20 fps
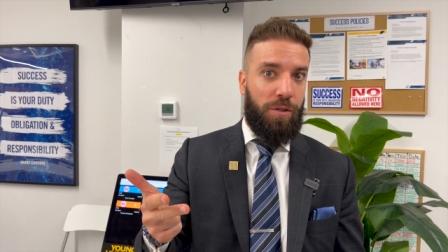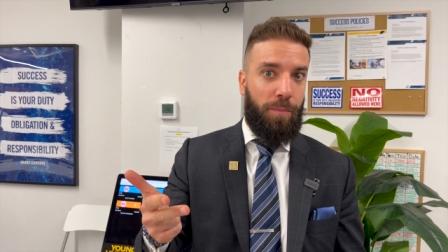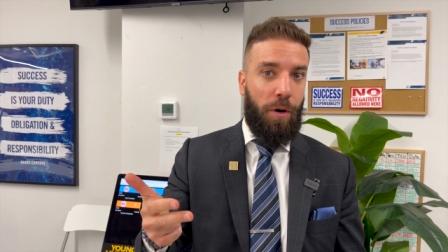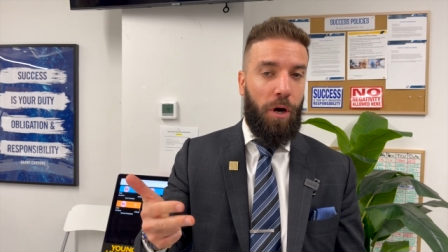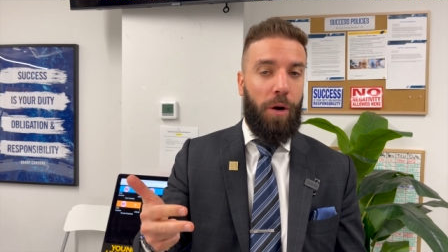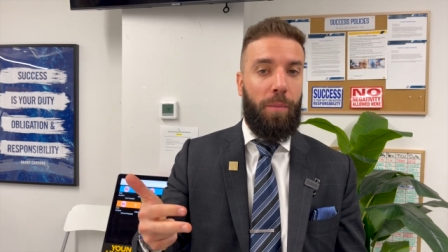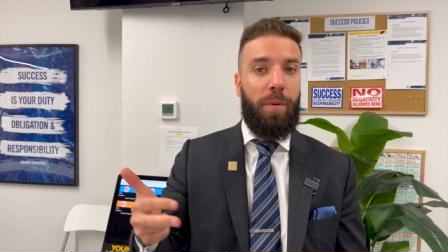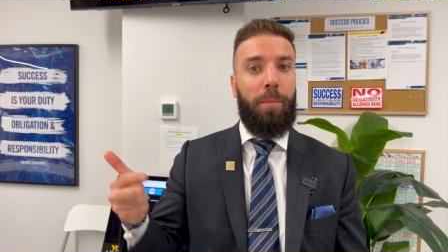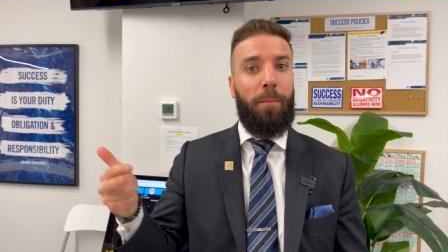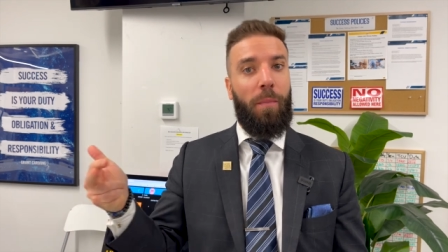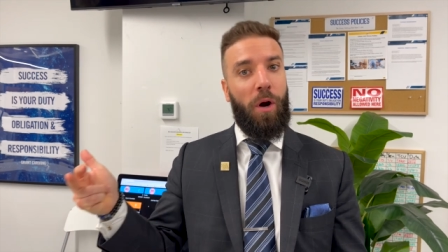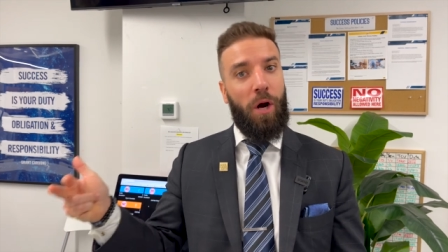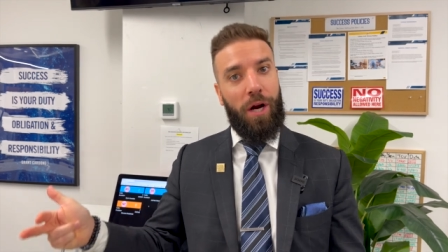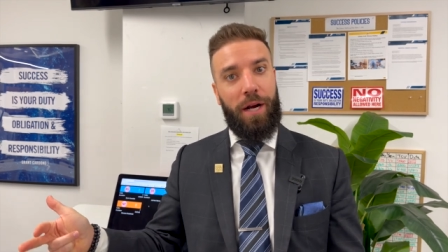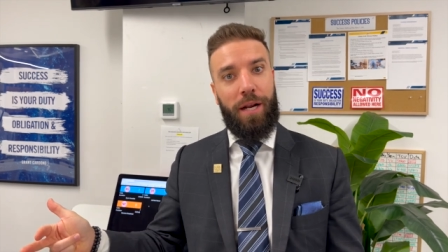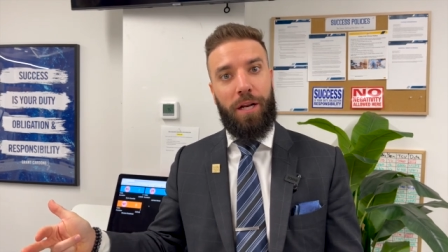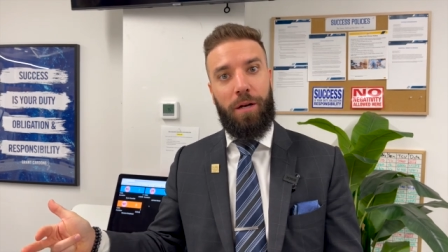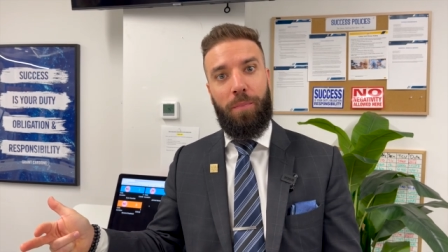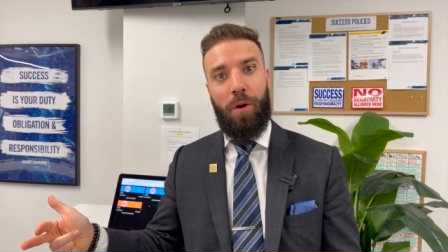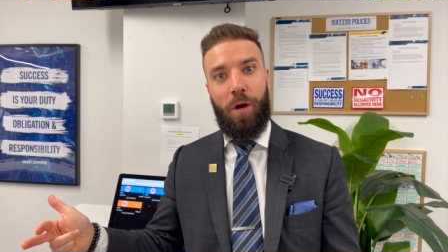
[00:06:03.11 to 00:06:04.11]
department,
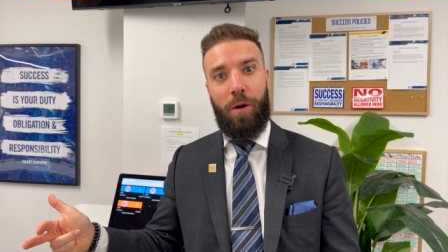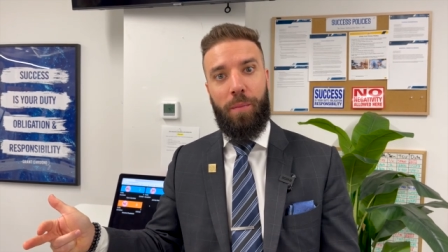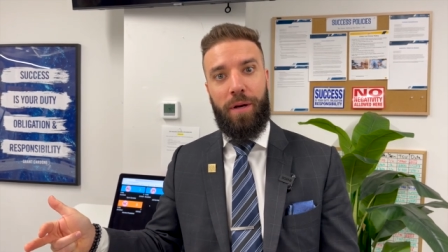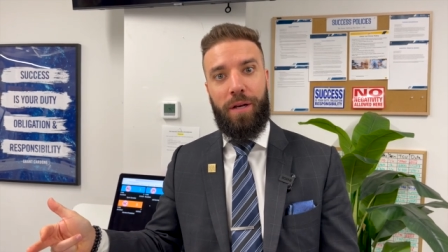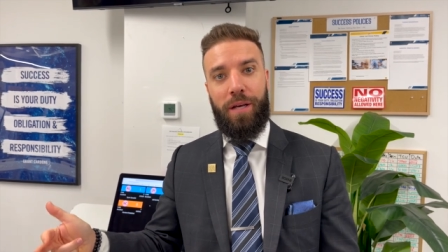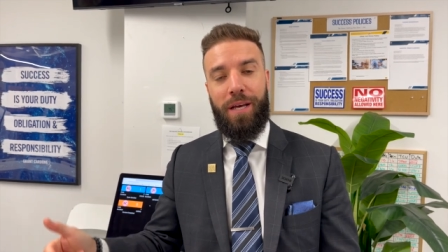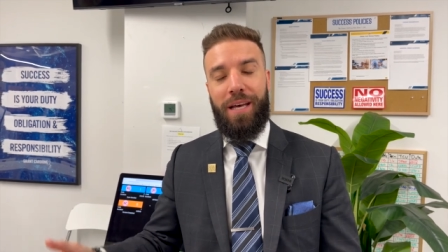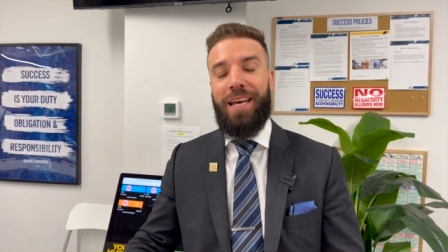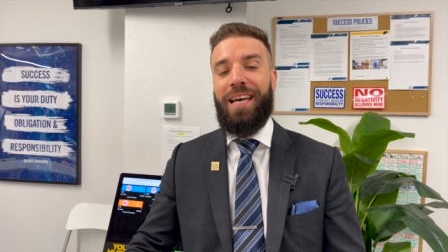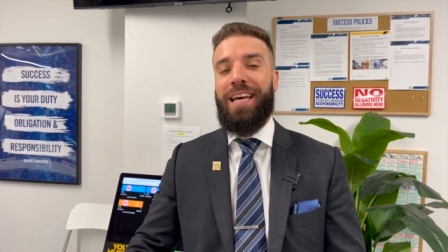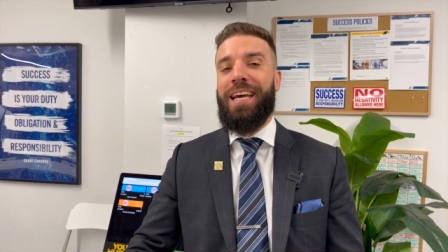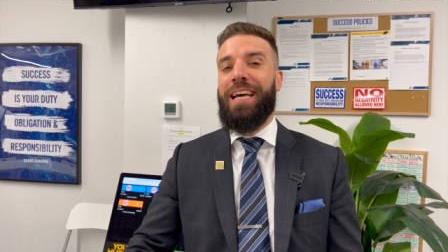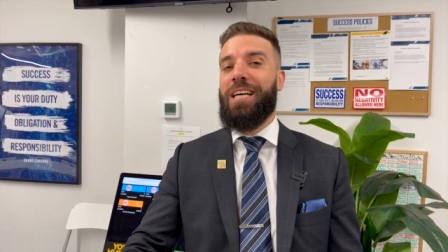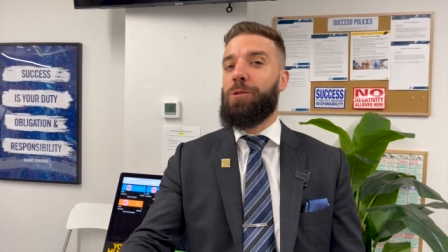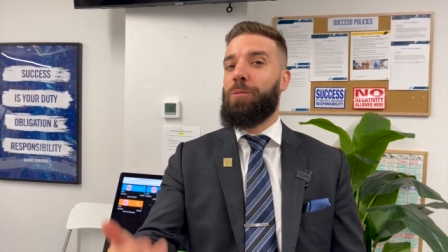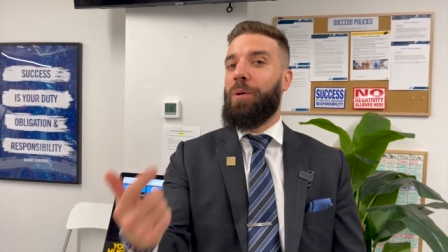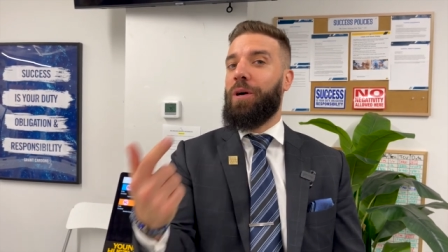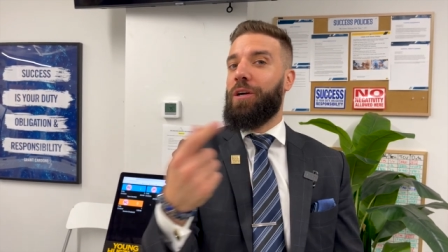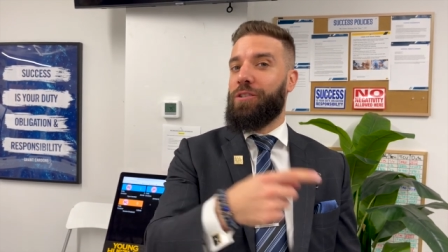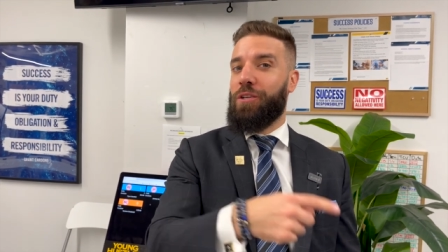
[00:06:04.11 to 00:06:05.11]
marketing department, as
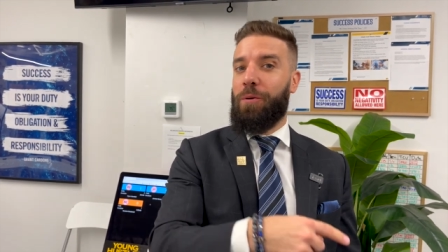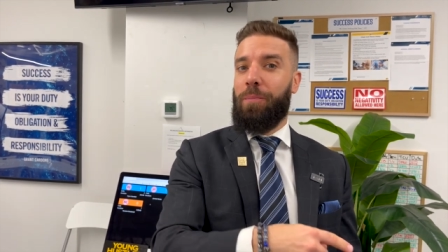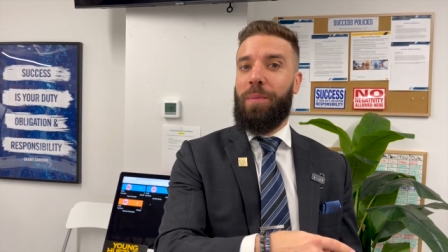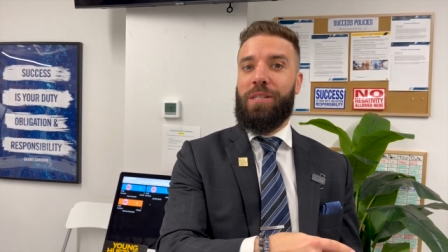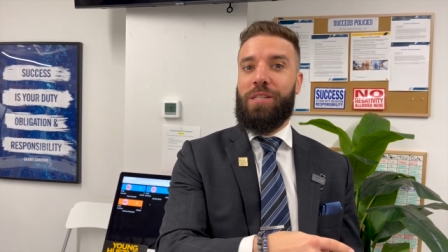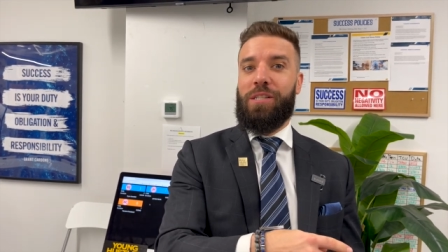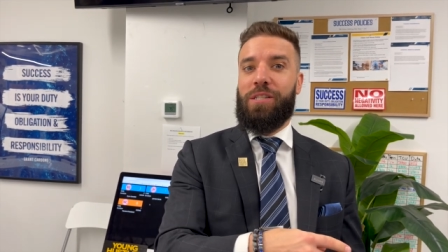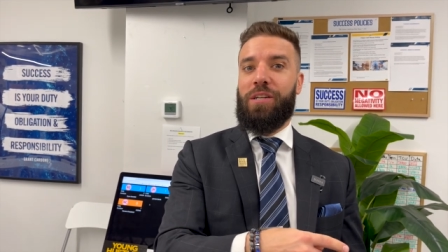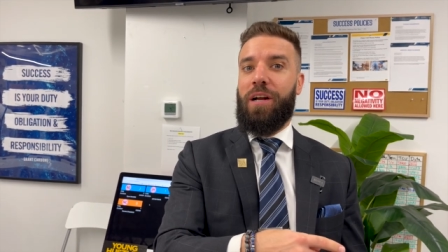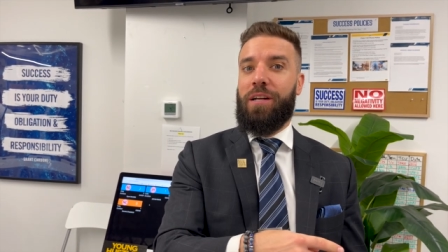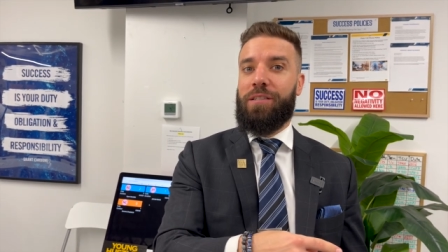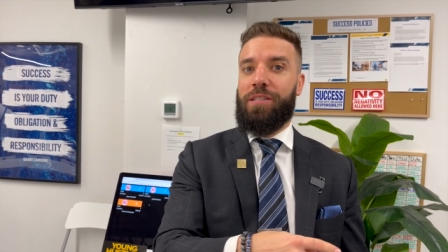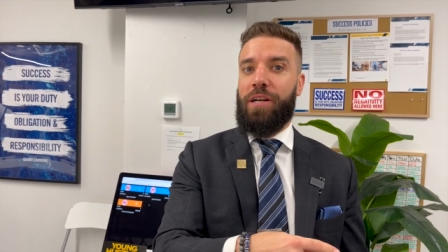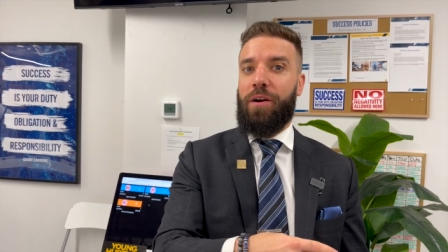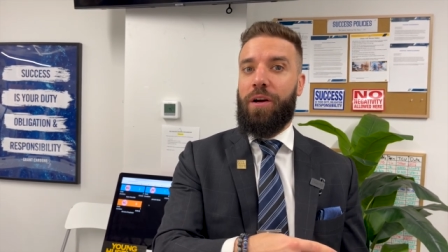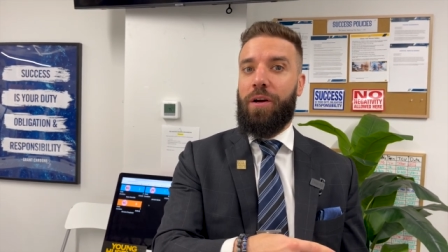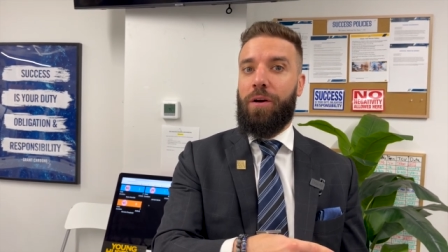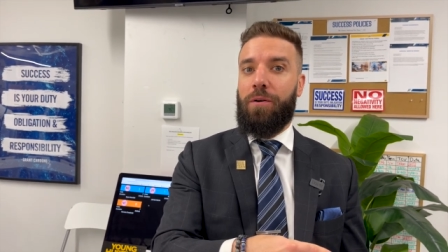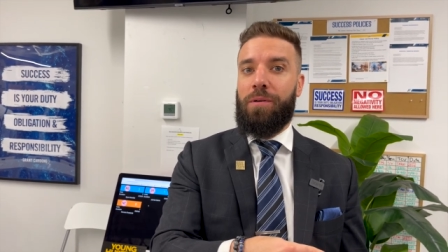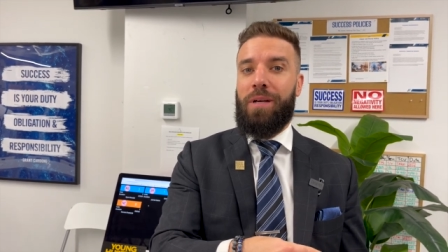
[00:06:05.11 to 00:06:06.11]
well as our business in
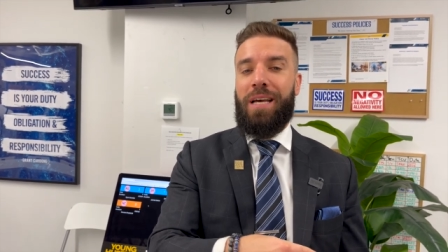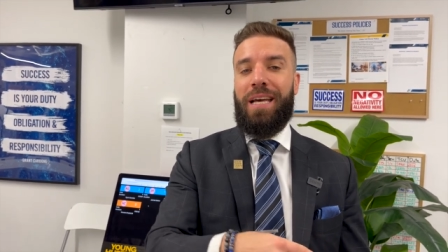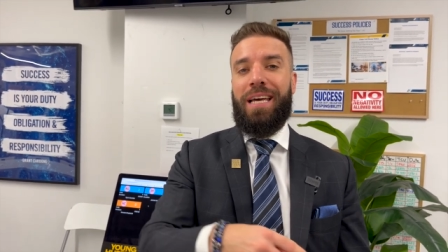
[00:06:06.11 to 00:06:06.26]
Ontario.